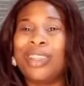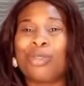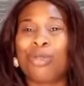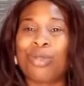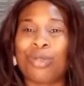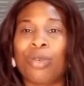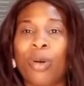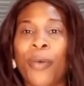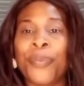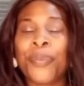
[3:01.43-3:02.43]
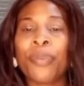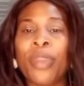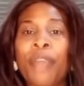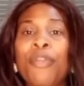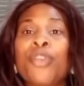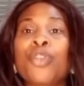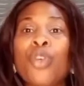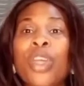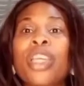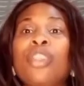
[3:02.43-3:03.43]
good to go. If you
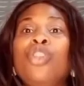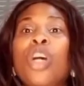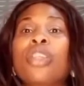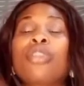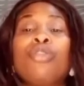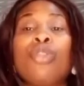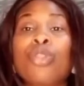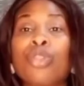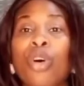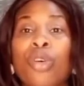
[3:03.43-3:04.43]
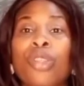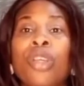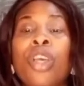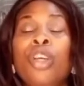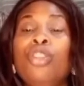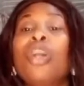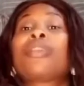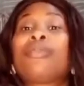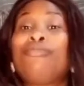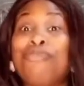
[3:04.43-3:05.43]
soak it, just no salt.
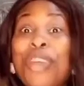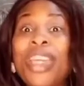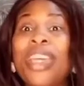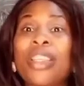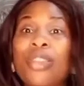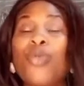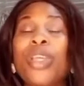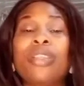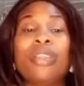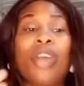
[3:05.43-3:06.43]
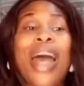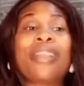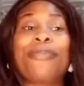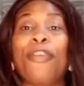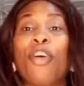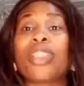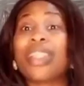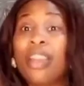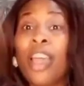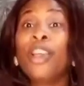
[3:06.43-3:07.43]
Just drink it with that
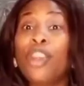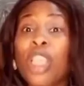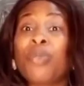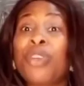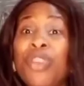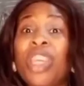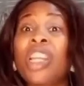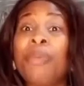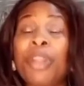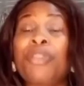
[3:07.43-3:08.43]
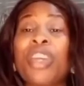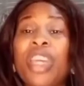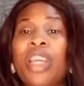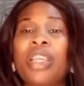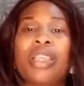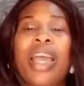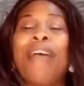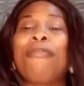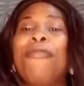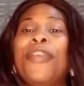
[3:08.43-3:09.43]
force. Just be drinking it.
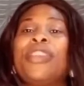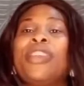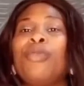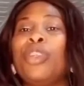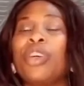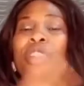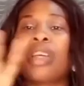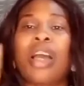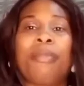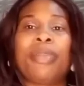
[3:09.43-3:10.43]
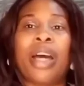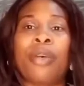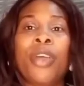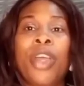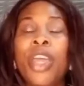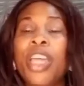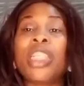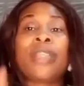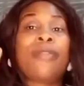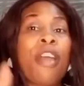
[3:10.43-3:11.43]
Everything will just calm down.
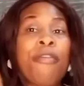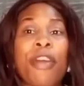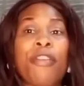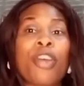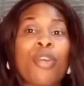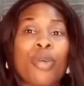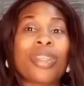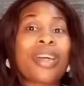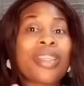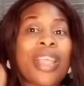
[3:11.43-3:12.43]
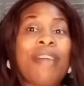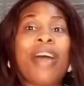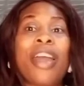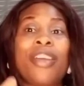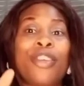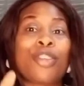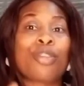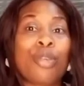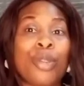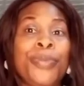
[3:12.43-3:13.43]
It's very, very good. Cassava is
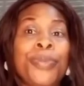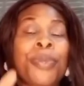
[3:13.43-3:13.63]
good.